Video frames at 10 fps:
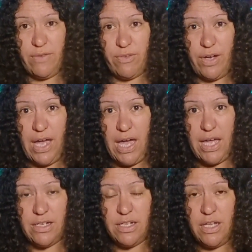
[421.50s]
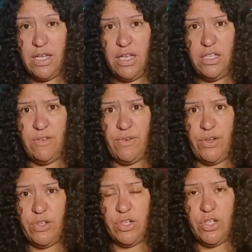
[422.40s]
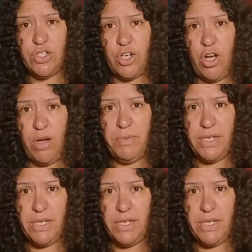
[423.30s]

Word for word: very hard. You're very good at your job.